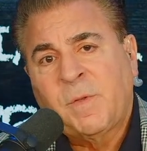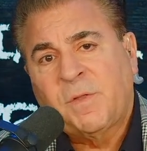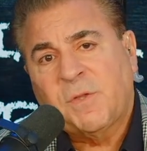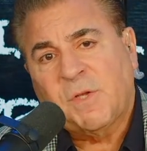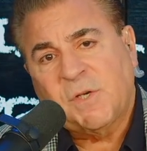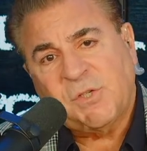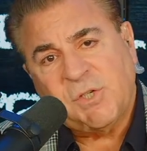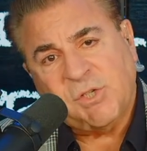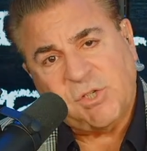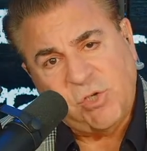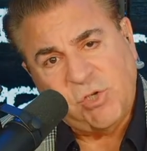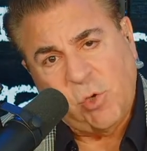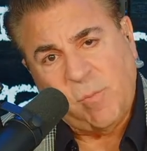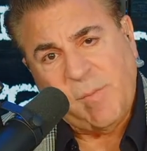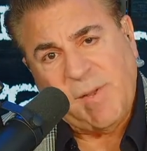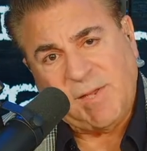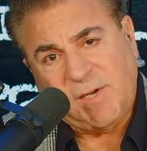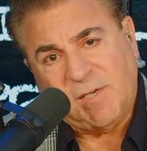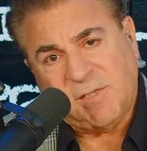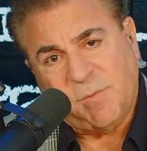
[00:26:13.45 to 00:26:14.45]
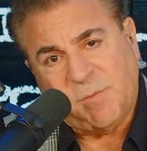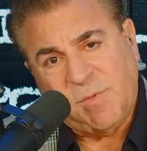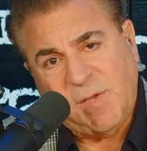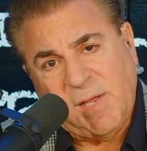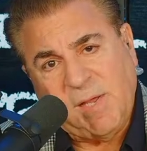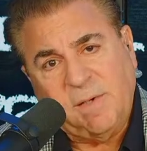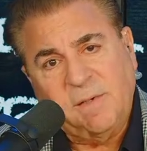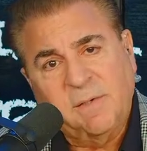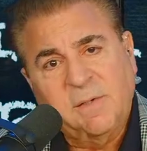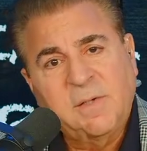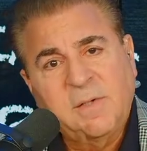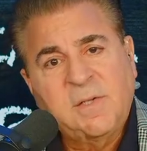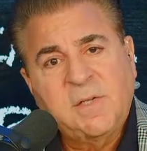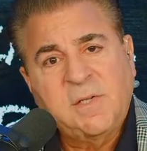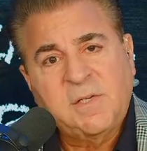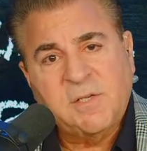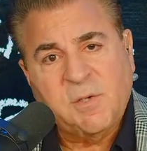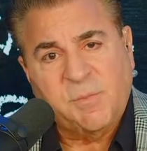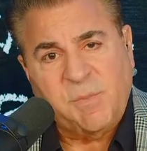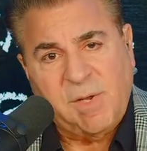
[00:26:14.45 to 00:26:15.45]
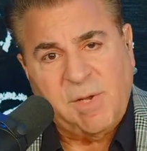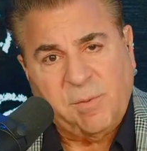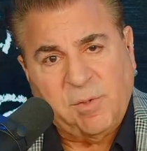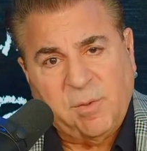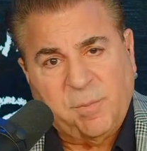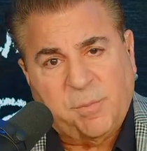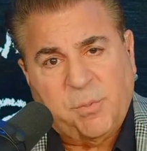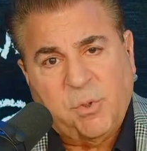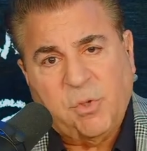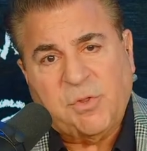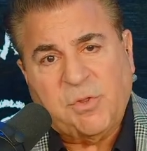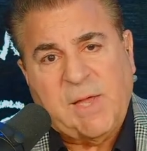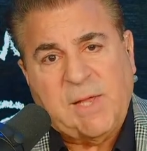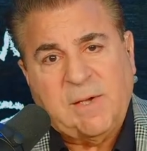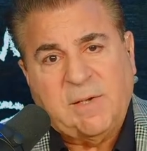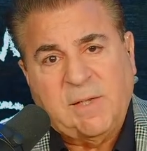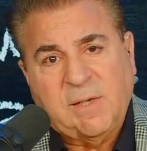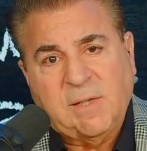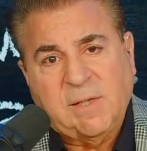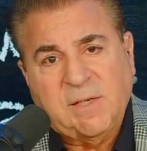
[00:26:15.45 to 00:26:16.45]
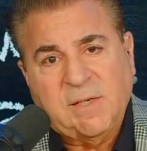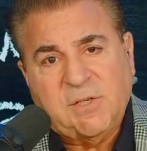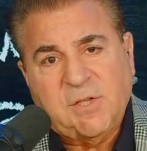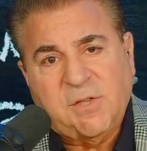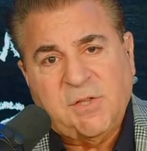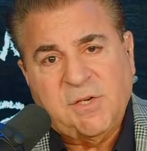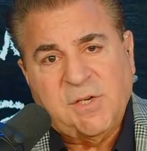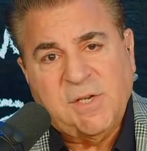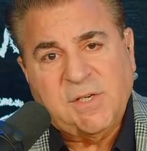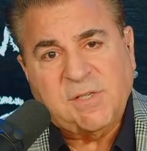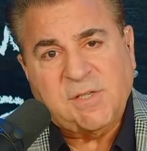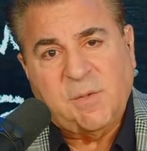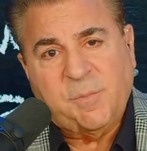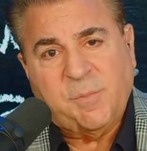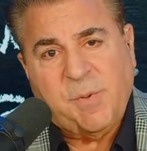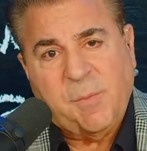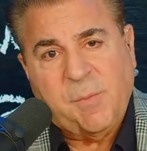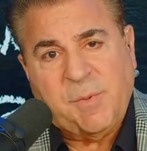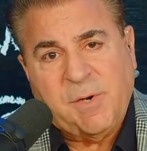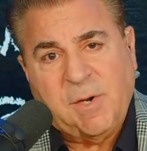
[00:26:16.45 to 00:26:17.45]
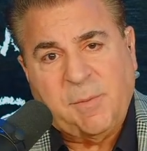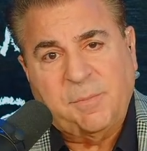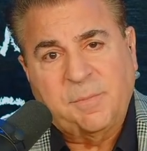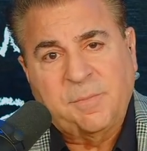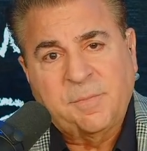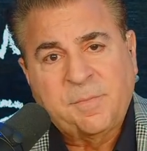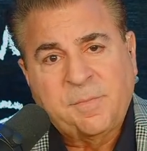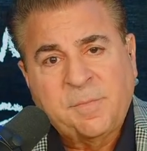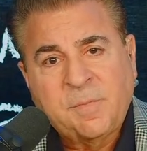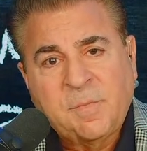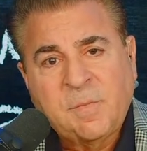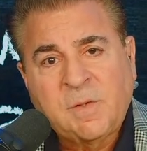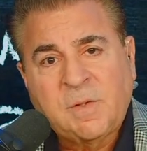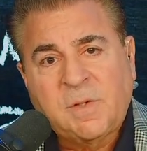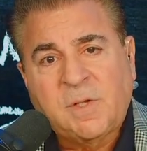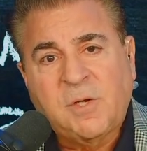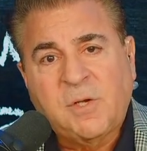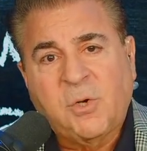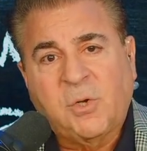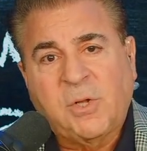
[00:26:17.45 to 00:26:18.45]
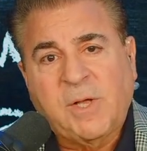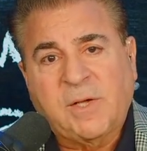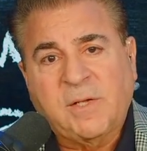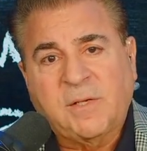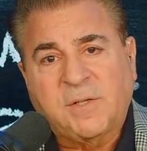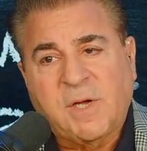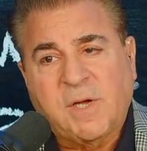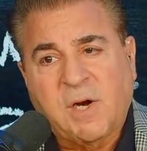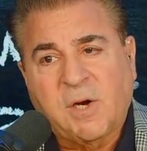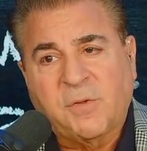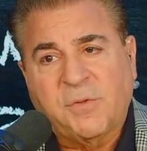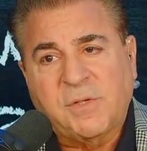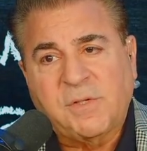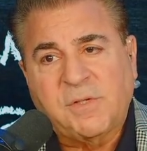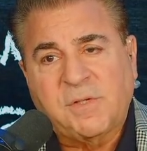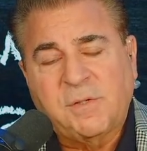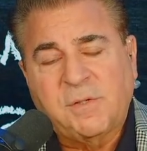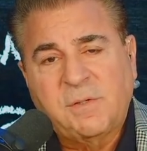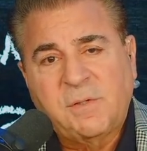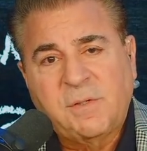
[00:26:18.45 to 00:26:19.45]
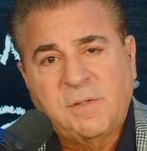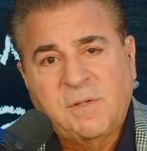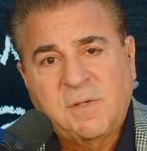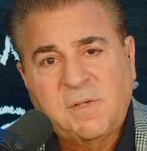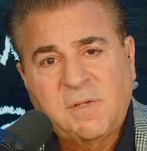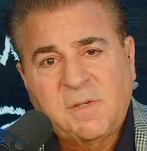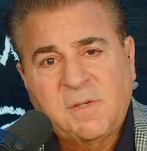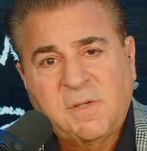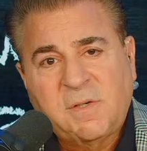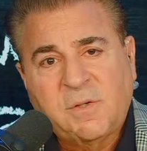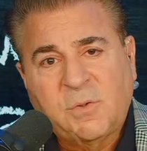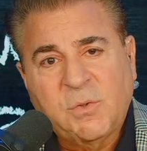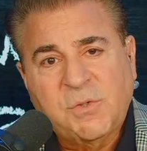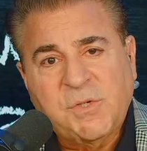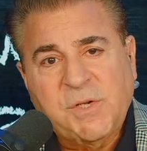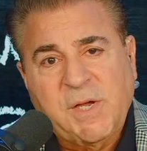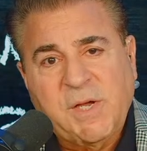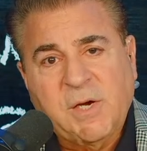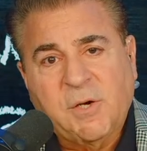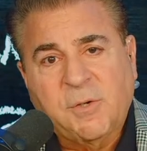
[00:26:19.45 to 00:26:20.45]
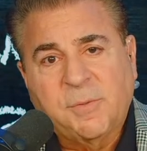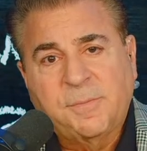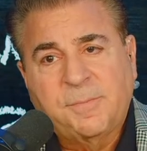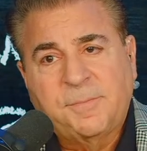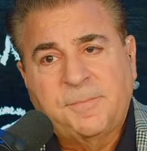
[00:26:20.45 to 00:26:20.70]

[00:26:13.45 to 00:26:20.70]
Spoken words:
There's just no mechanism yet to be able to put that needle into the disc and pump it up, like a tire that's losing air.